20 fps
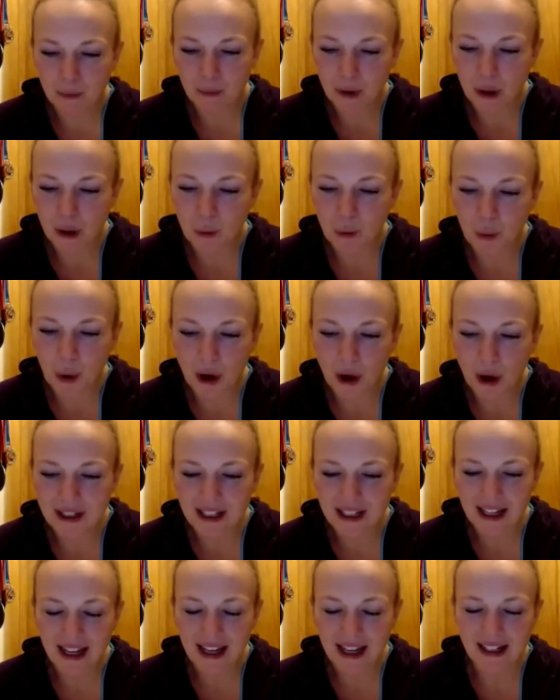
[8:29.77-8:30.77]

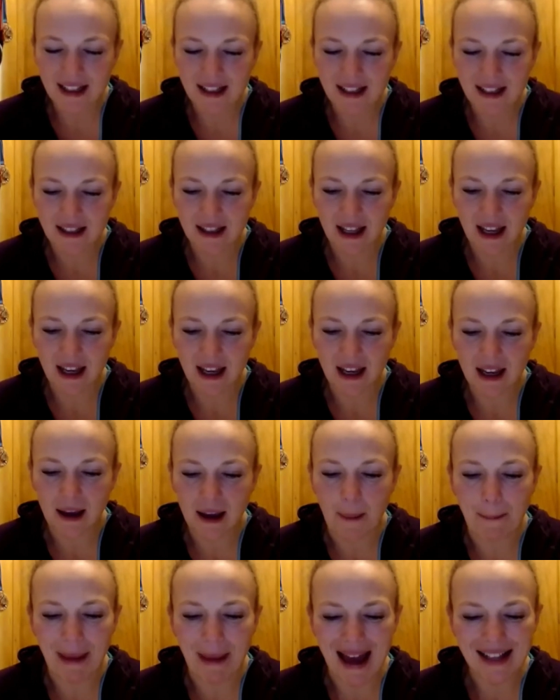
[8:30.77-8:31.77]
what is
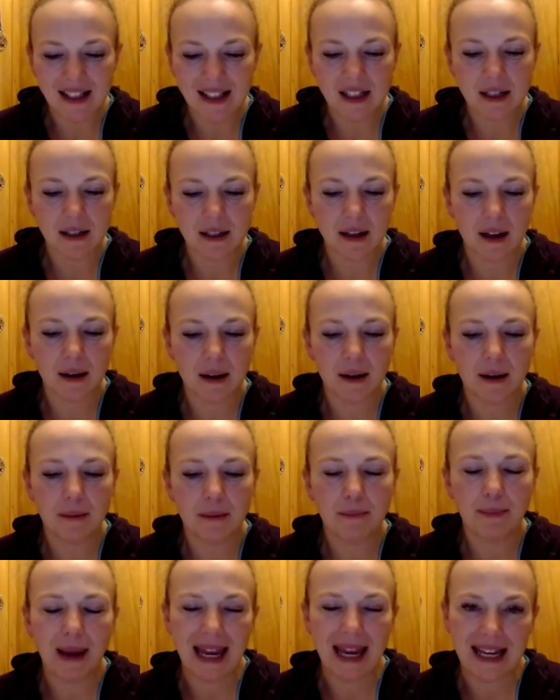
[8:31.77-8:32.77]
the best
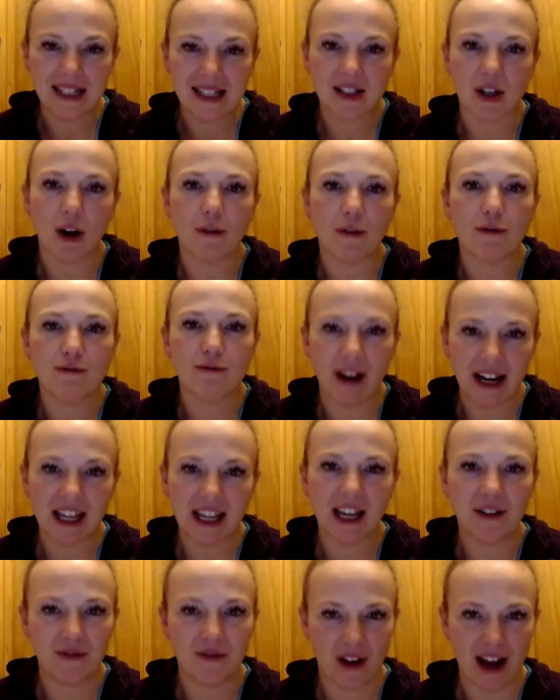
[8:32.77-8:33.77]
piece of
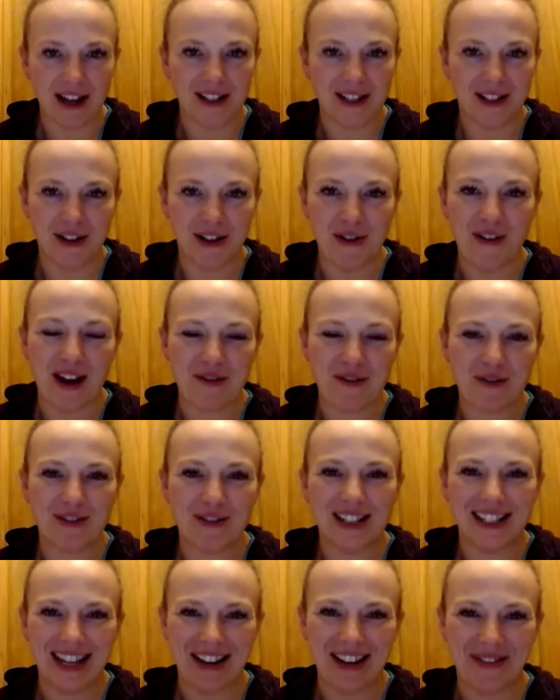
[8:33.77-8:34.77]
running advice you've ever
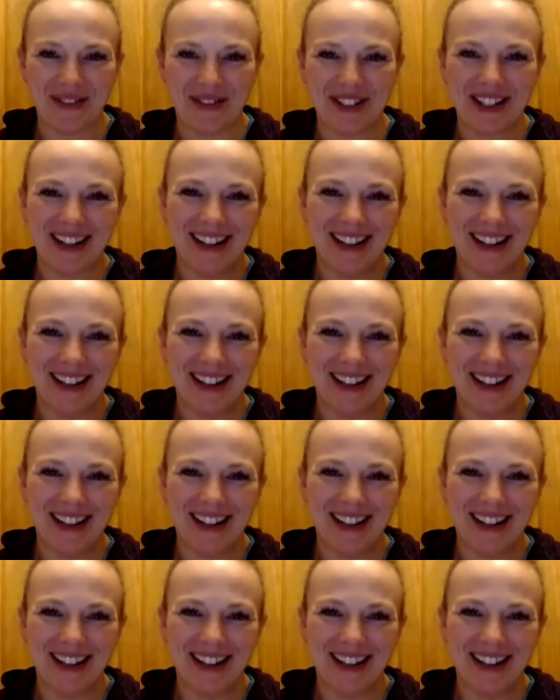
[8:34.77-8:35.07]
received?